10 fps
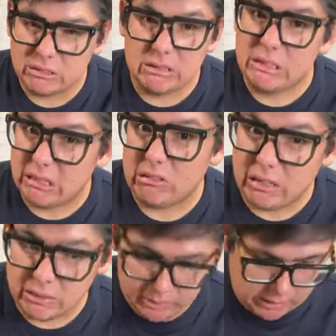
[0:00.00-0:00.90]
I'm just going to say
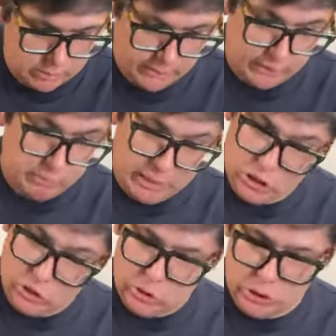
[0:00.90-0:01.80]
they're not the best
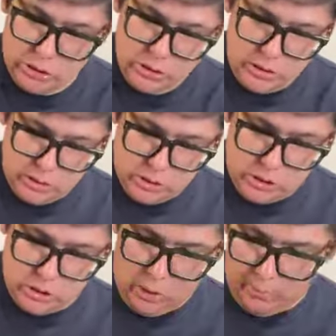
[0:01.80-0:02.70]
pictures.
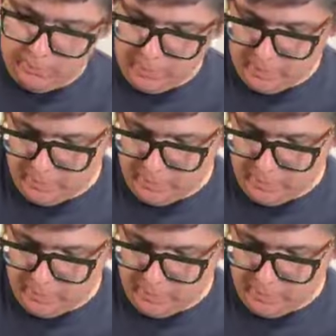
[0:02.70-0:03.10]
So,